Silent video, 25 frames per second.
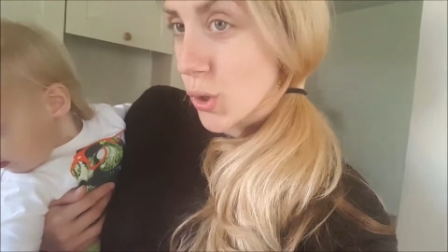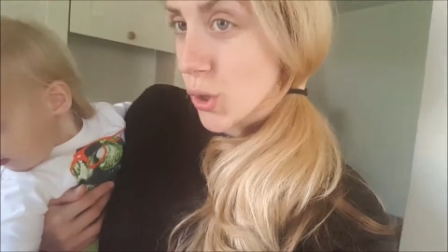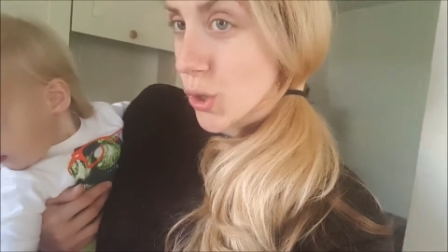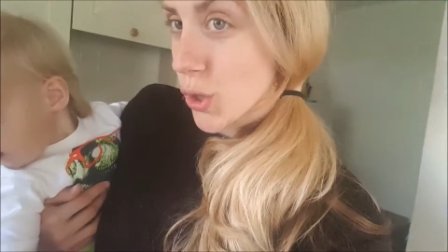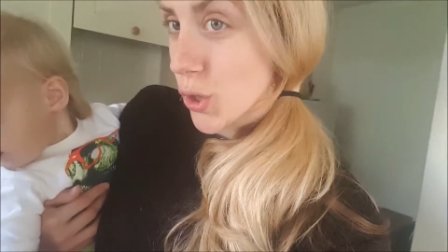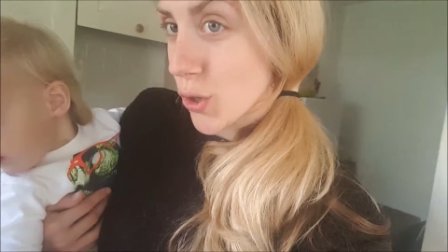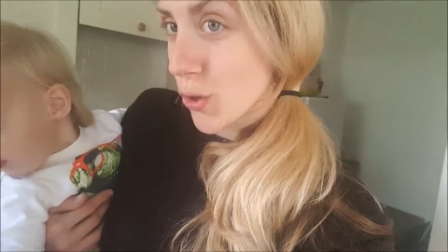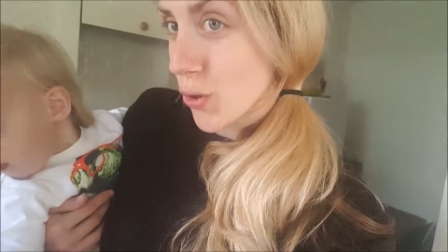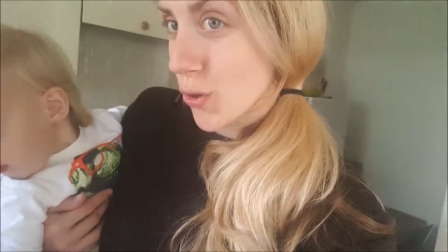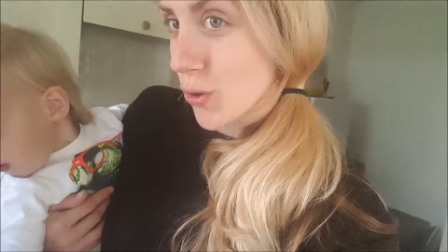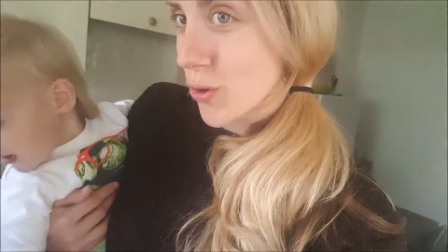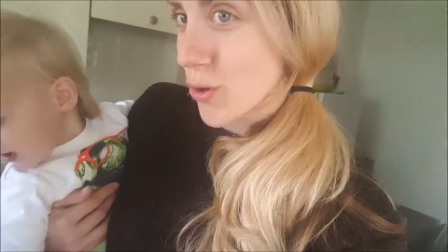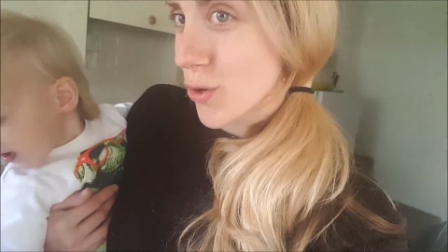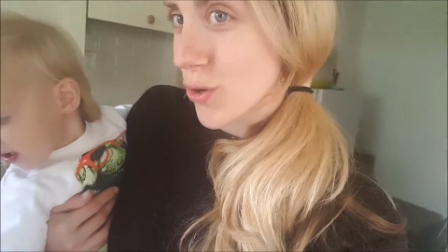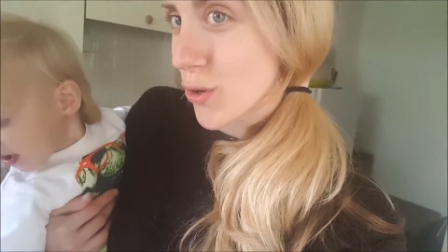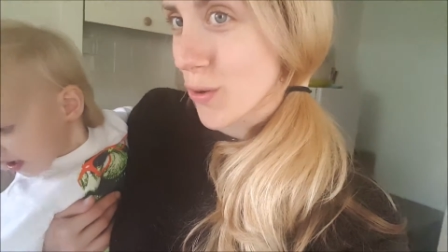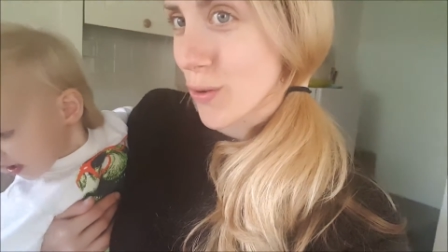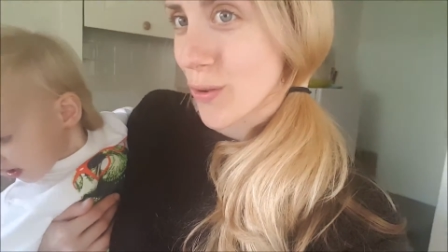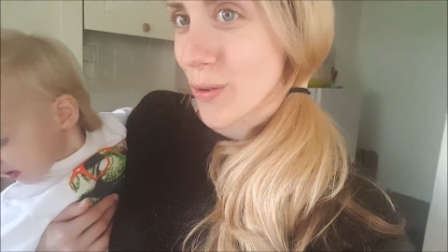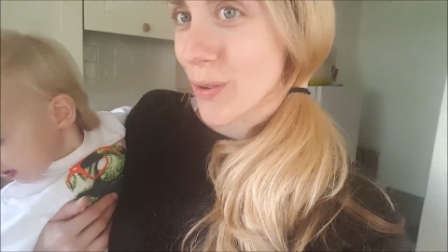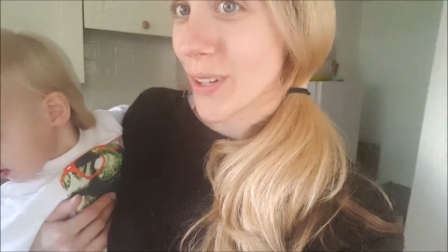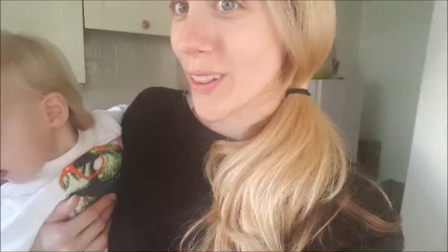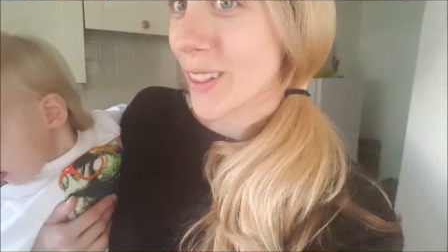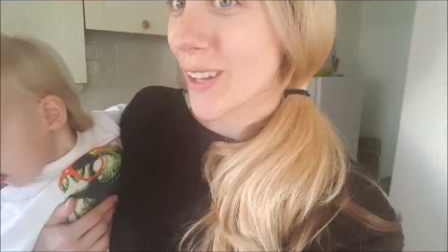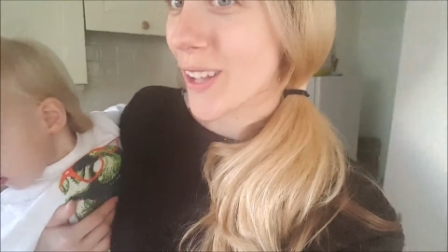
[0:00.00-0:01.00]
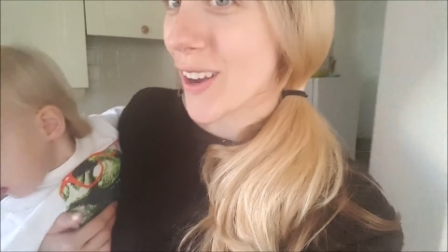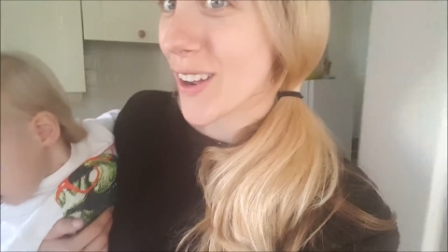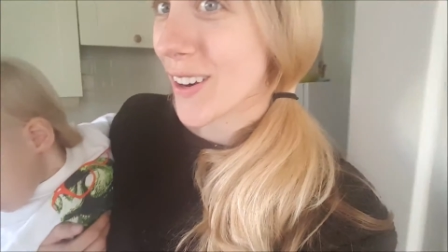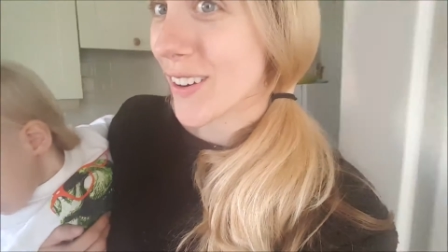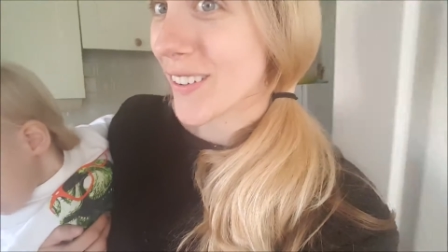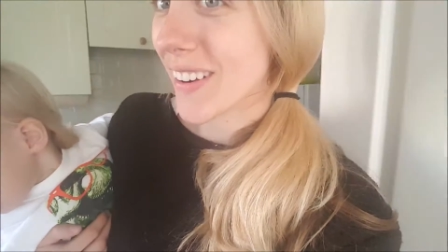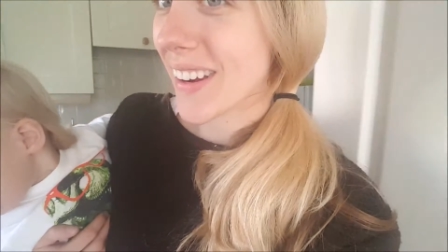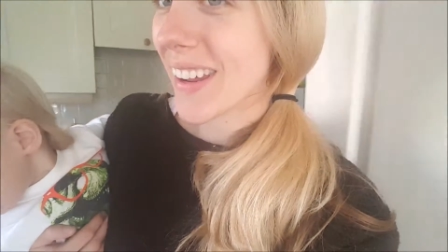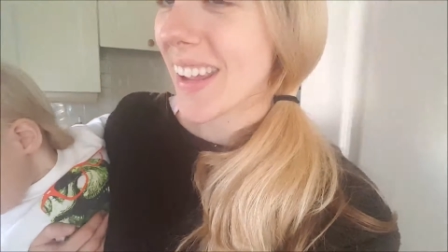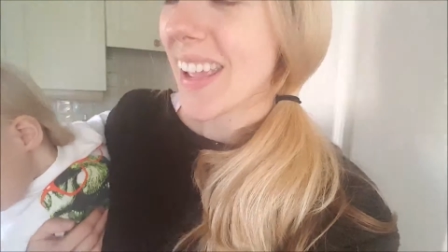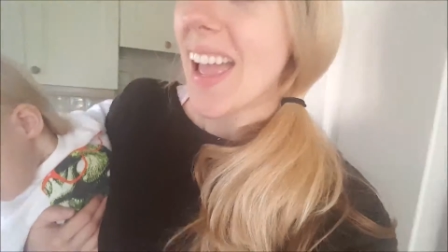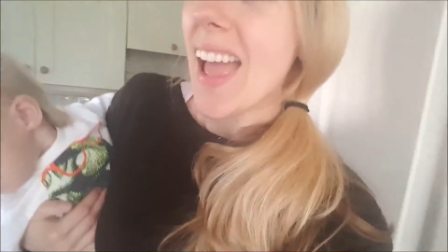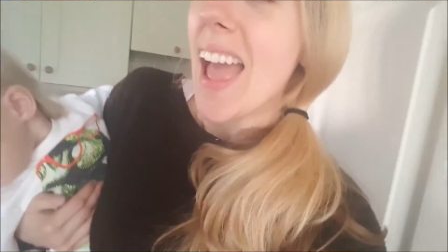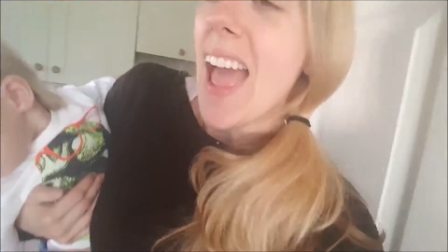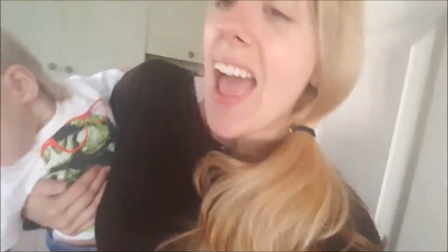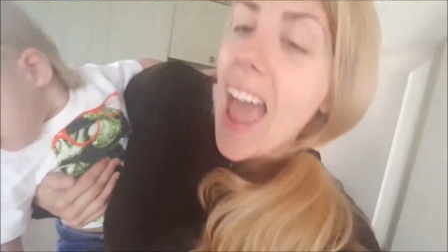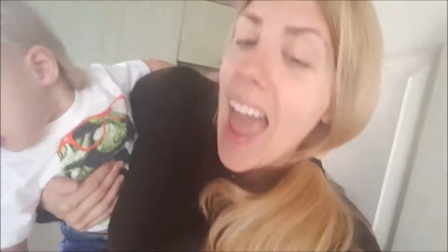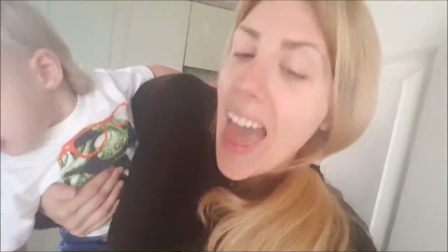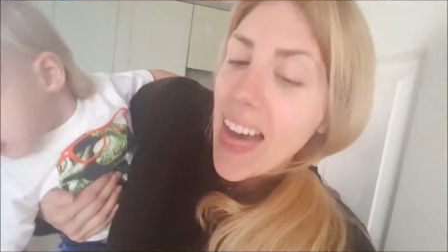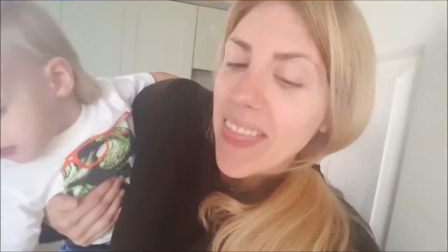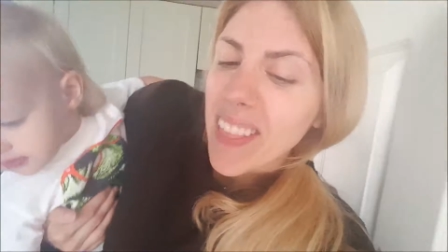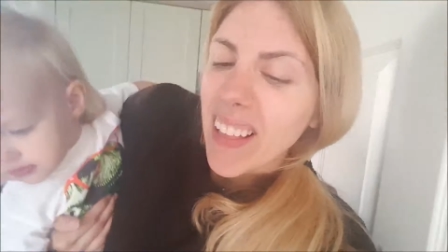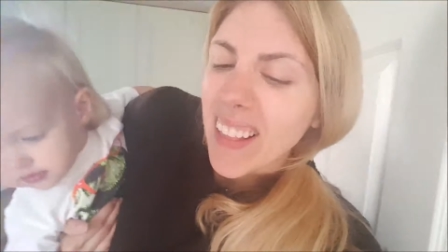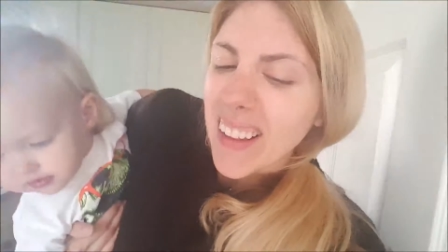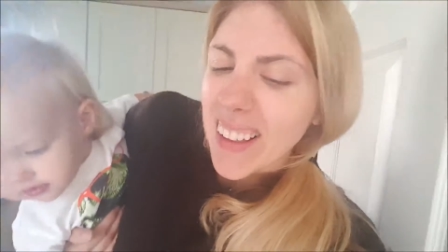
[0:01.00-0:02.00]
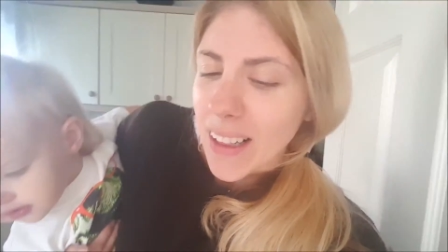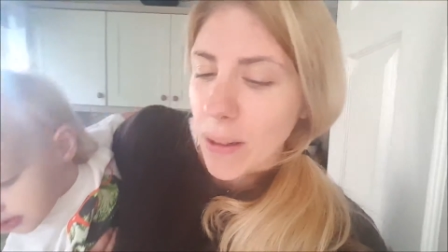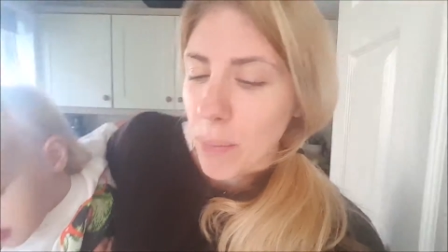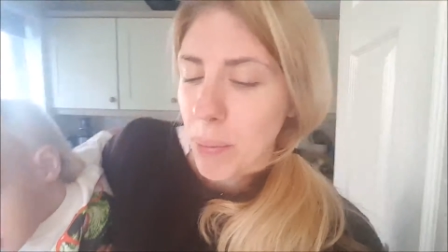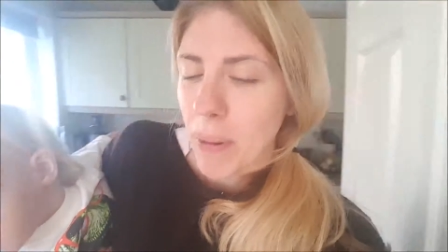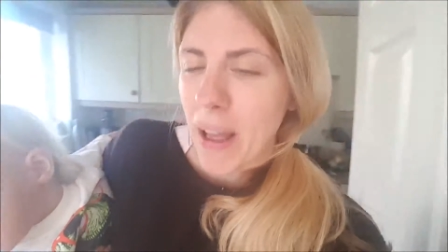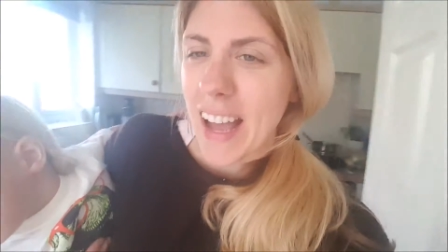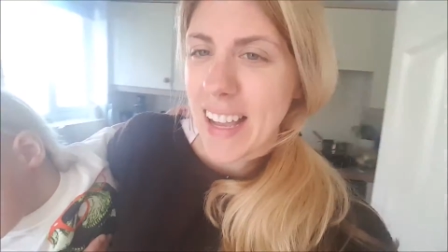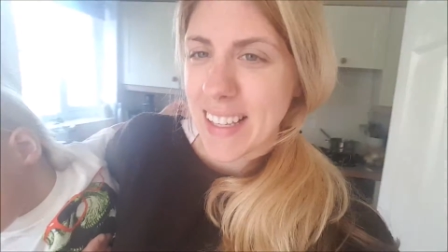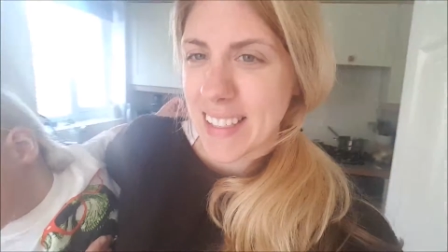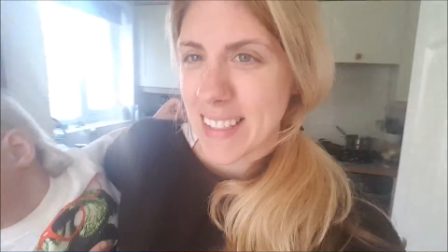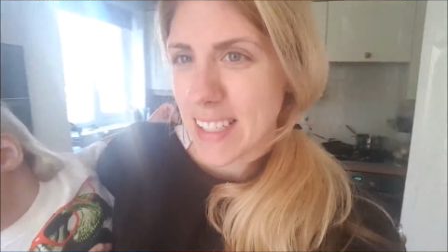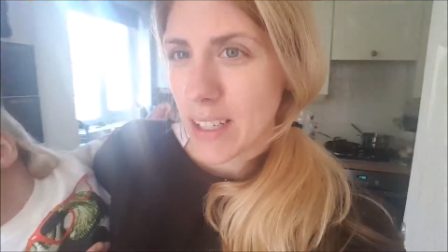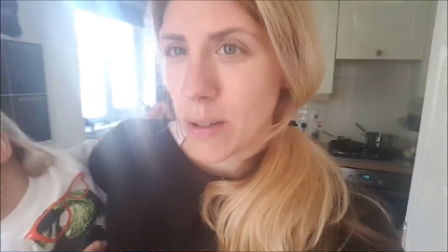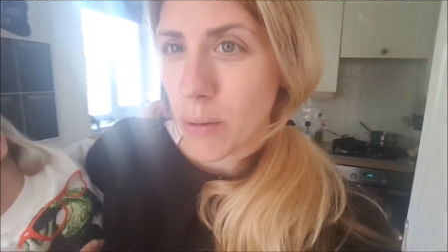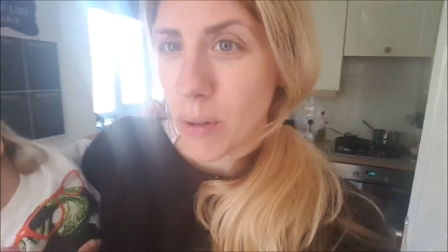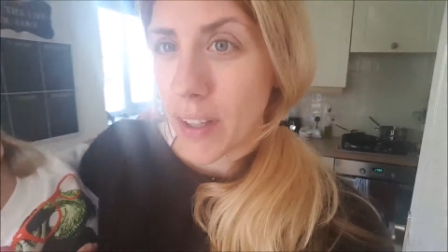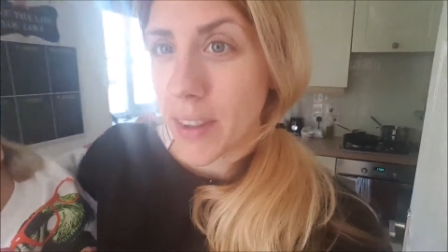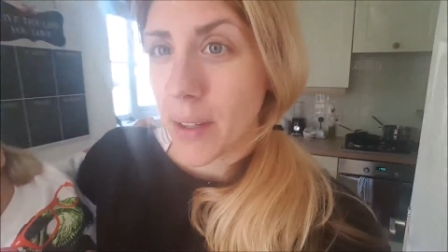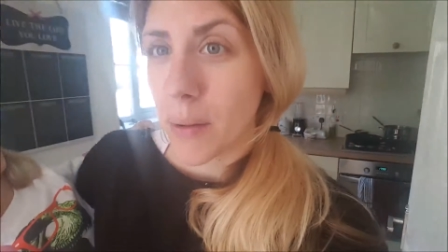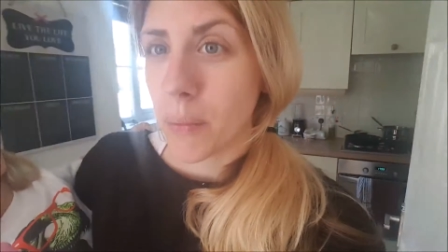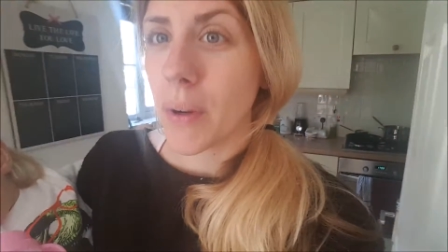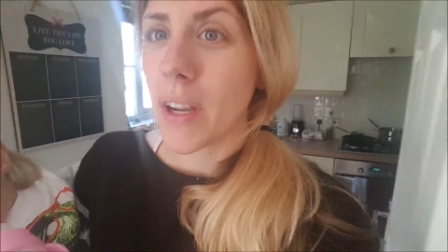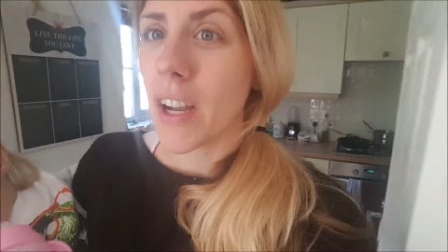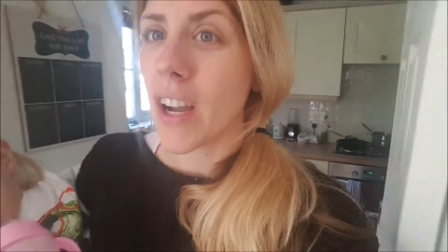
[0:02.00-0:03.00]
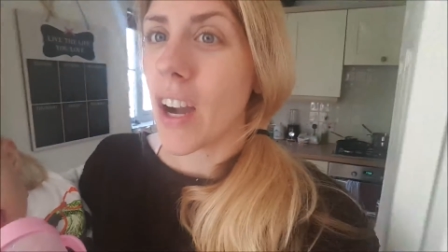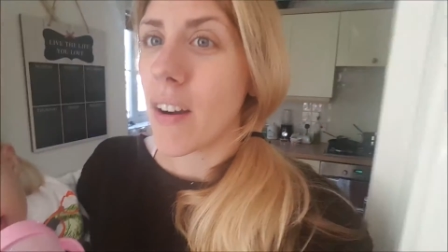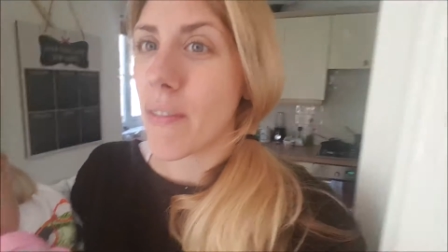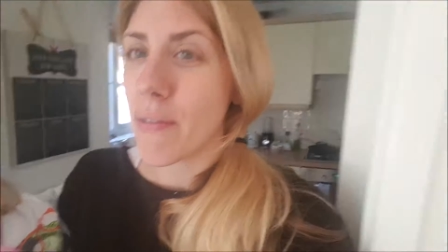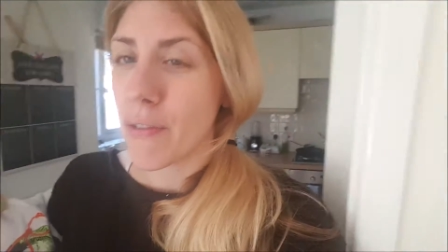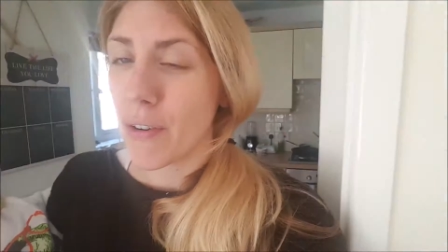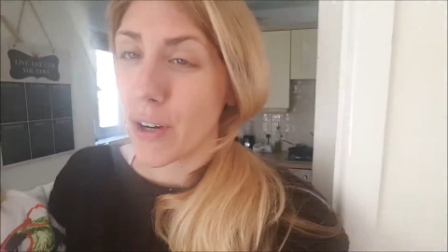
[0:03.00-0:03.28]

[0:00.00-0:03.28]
shoo, shoo, doing laundry. And the little plastic one that we got